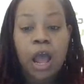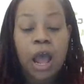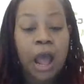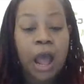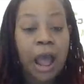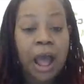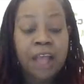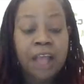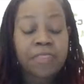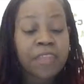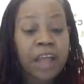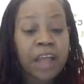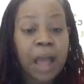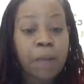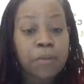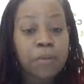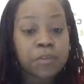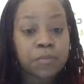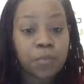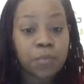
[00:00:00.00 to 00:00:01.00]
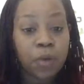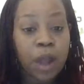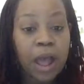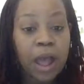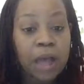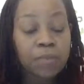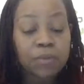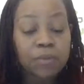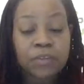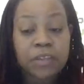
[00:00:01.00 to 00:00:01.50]
I think I was
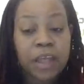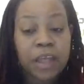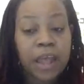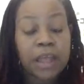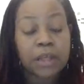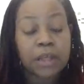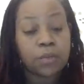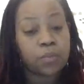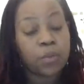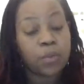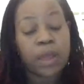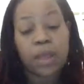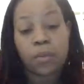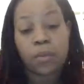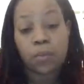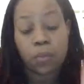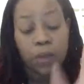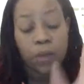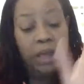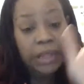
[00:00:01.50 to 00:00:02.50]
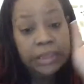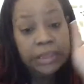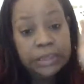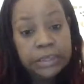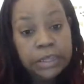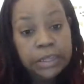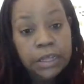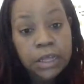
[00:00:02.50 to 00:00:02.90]
like, wait, what?